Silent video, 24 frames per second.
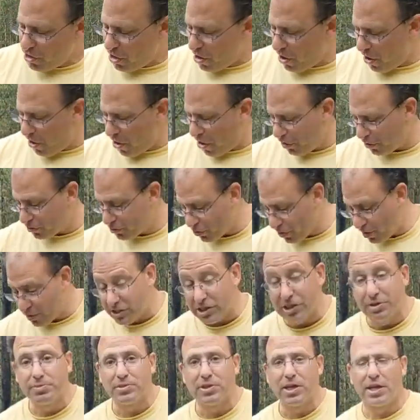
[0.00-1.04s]
So that
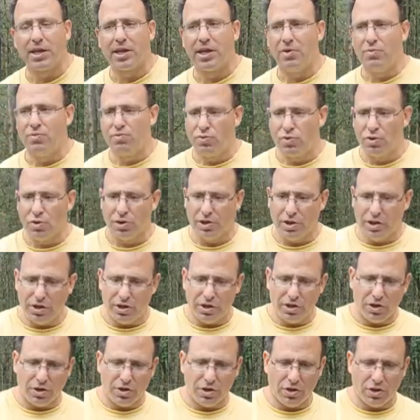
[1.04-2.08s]
seems like a
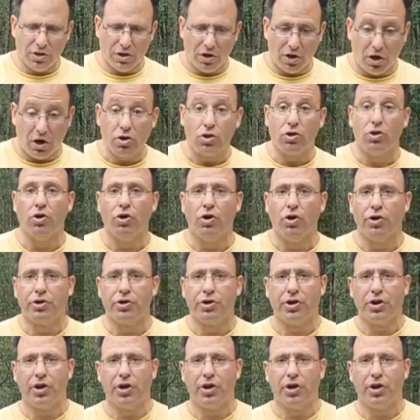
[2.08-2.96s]
really good